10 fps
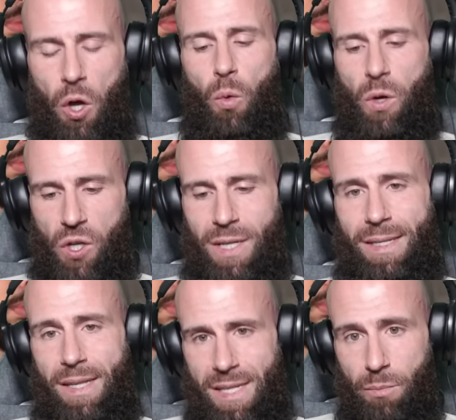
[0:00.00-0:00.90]
which
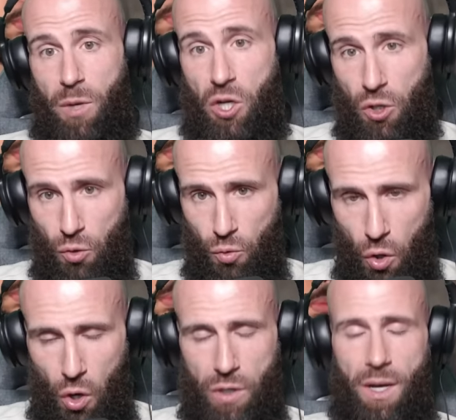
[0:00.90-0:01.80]
is the submission to
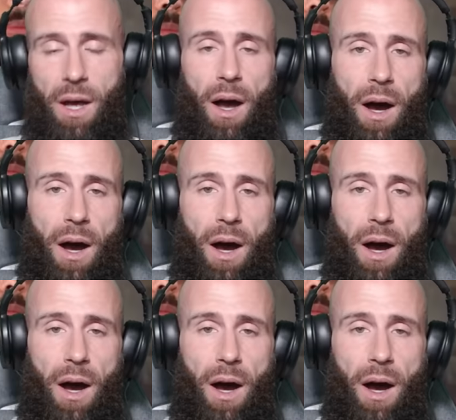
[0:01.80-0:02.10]
God, that